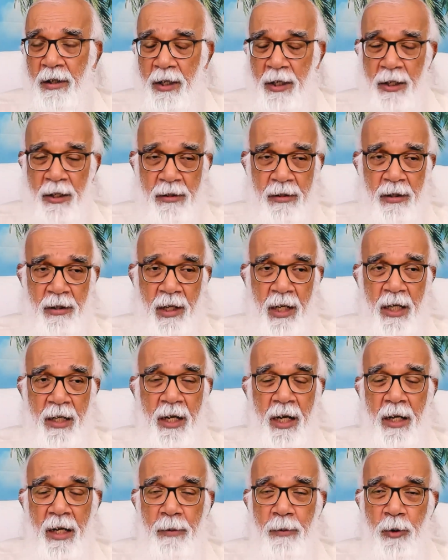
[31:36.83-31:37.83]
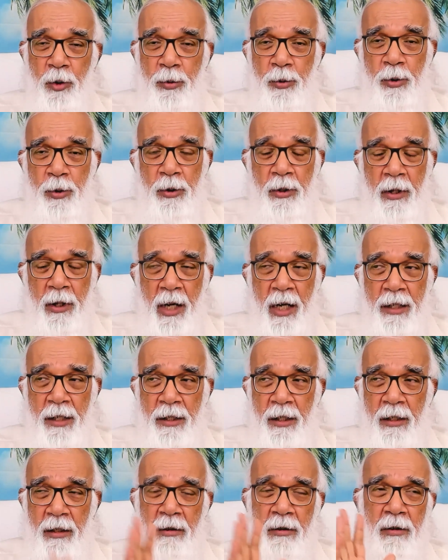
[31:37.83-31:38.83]
Intellect can move to the
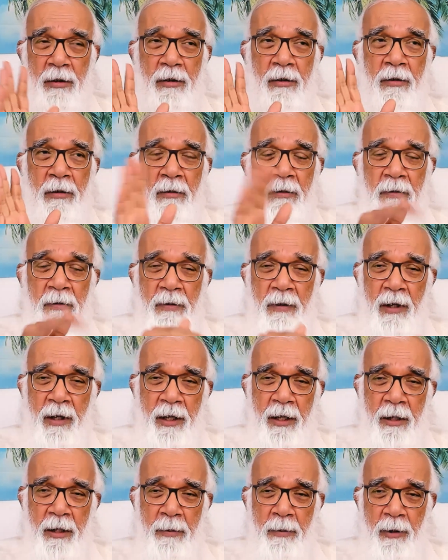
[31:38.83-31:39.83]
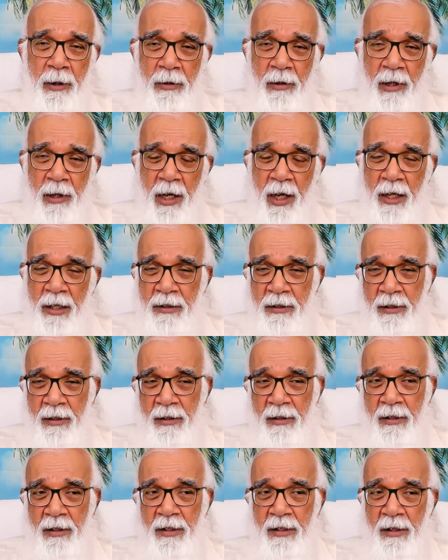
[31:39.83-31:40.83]
right and good. Forget about likes
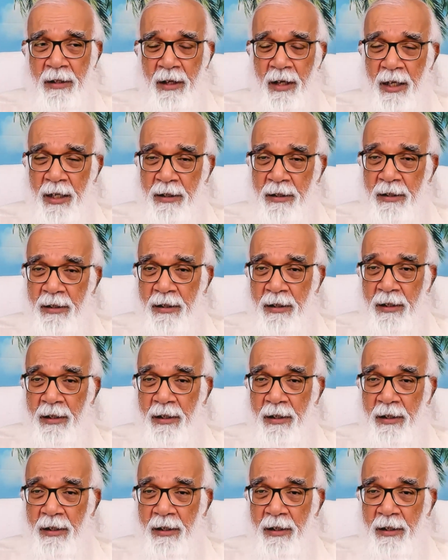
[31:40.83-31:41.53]
and dislikes.